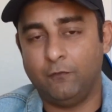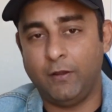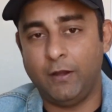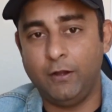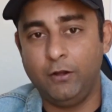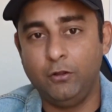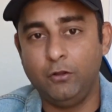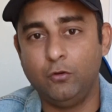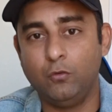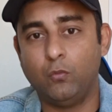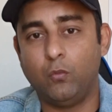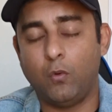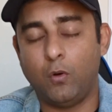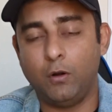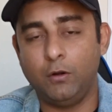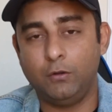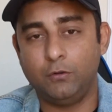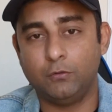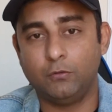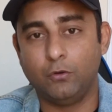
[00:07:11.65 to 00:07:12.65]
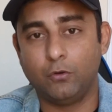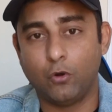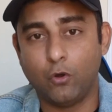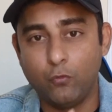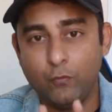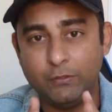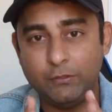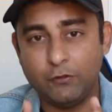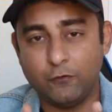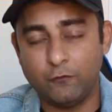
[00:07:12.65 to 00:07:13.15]
Where do you want to grow
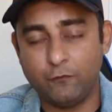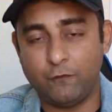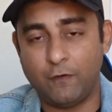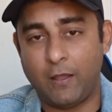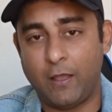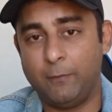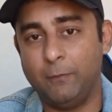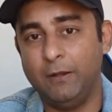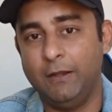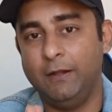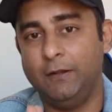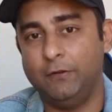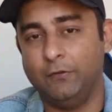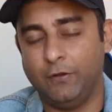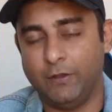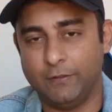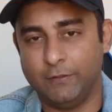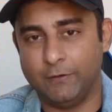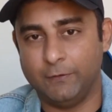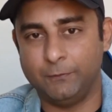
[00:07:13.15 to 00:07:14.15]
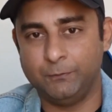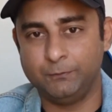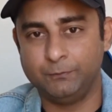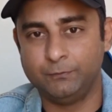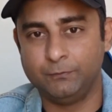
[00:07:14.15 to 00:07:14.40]
with your family together?